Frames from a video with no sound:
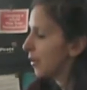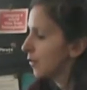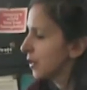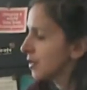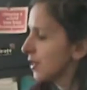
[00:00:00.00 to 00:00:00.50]

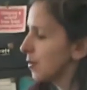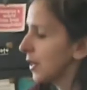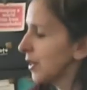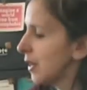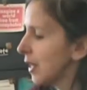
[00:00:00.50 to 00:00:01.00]
advocacy in
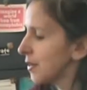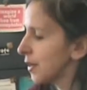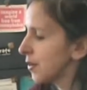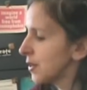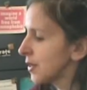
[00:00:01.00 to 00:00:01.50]
my class,
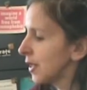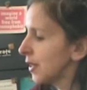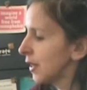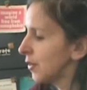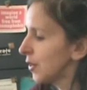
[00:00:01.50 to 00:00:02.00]
I always
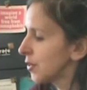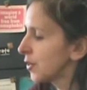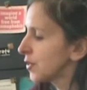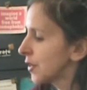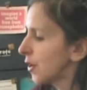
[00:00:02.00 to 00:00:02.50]
say, like,
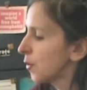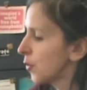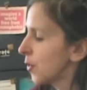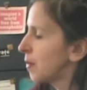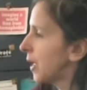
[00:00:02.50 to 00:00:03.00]
sort of start
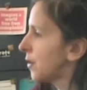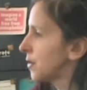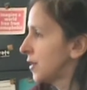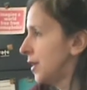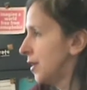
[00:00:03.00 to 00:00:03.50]
with what
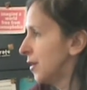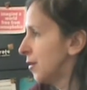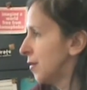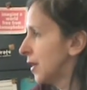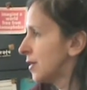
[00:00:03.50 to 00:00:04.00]
matters to
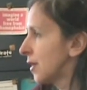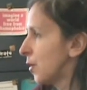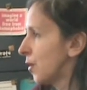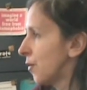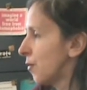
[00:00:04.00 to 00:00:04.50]
you and
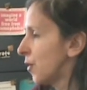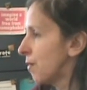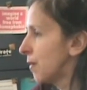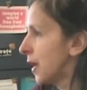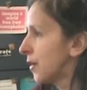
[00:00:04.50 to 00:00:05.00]
start with what
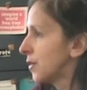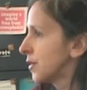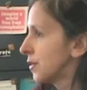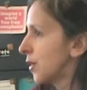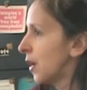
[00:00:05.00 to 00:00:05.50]

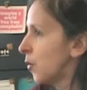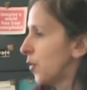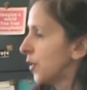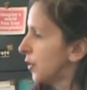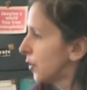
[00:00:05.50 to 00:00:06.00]
matters
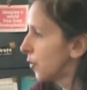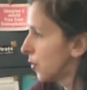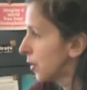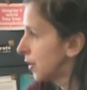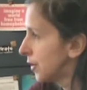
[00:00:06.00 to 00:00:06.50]
within your
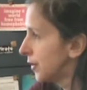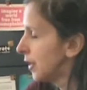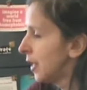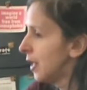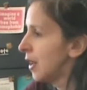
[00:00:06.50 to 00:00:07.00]
world.
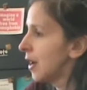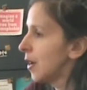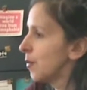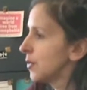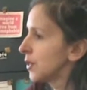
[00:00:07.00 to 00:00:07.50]

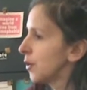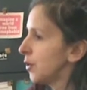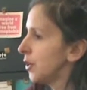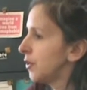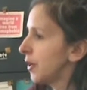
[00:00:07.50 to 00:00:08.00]
So
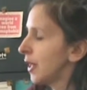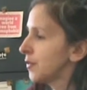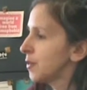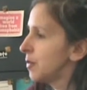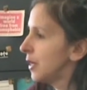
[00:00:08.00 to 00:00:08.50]
you don't
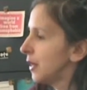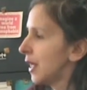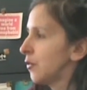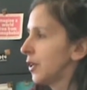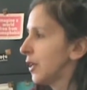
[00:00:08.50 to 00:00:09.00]
have to be an
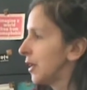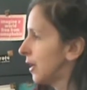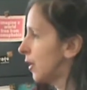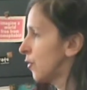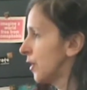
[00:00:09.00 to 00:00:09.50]
advocate
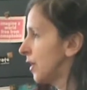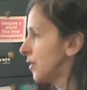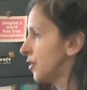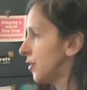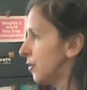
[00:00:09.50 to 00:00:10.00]
on every
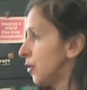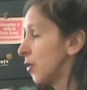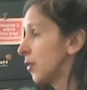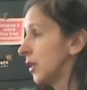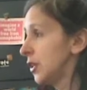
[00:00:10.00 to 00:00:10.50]
issue,
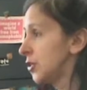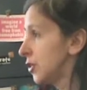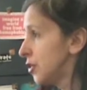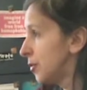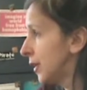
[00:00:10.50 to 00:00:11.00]
nor really
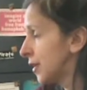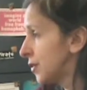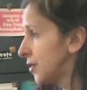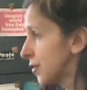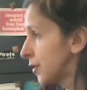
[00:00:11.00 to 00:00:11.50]
should you be,
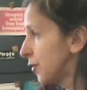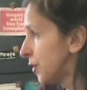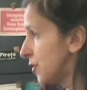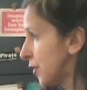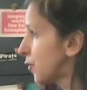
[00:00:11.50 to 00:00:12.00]
because you sort of
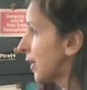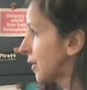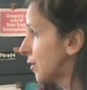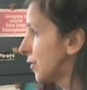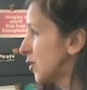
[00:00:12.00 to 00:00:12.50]
lose your
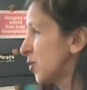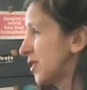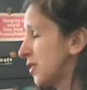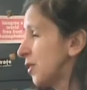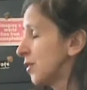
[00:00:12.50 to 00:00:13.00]
effectiveness,
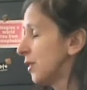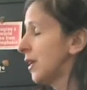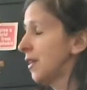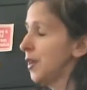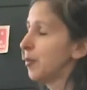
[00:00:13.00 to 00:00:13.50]
plus you're
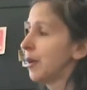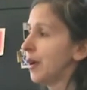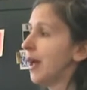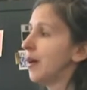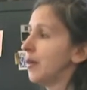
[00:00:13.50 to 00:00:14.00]
likely to
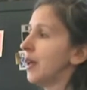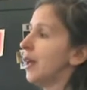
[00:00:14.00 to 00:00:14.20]
burn out.